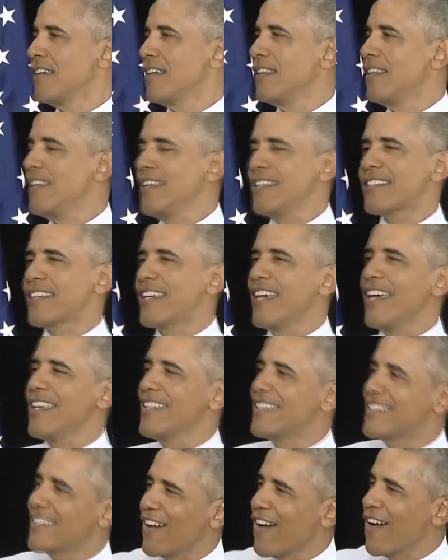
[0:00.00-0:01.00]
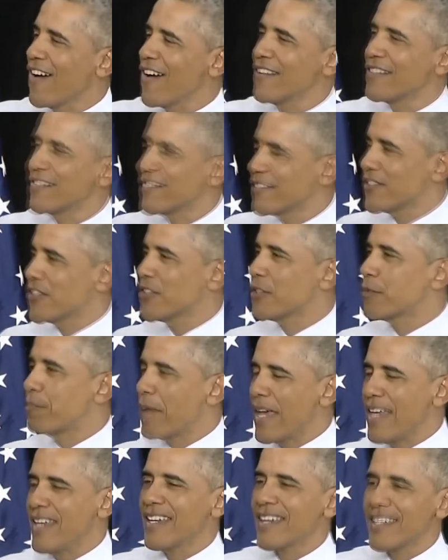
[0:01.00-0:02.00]
These kids aren't
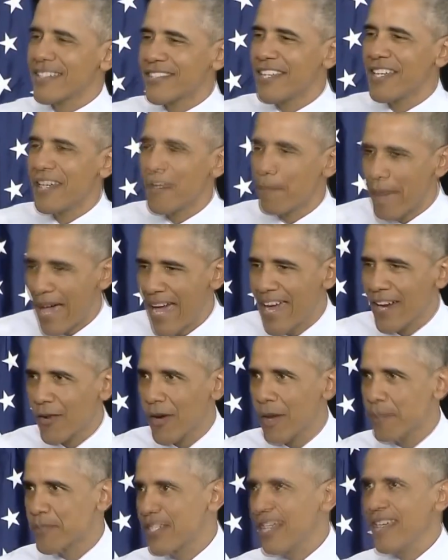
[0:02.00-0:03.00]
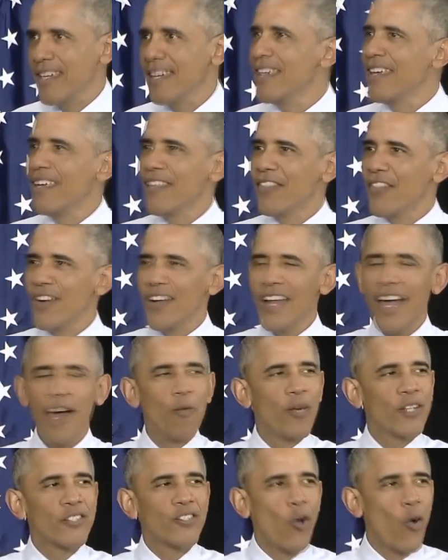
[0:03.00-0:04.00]
spending us into bankruptcy. They're
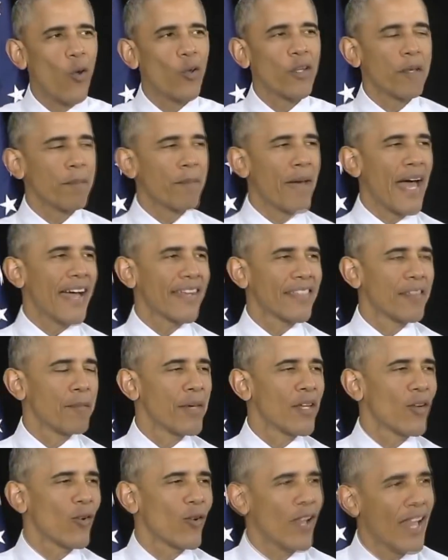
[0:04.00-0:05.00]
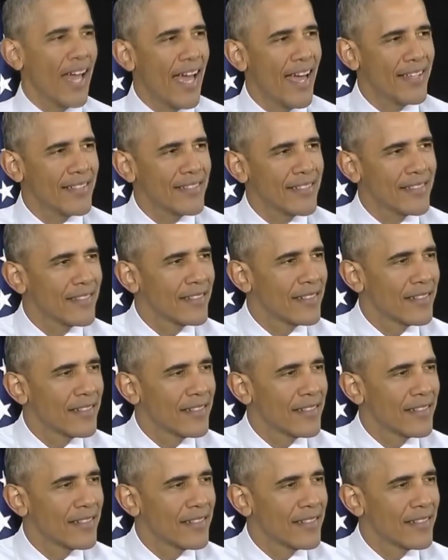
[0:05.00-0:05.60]
not what's holding back the middle class.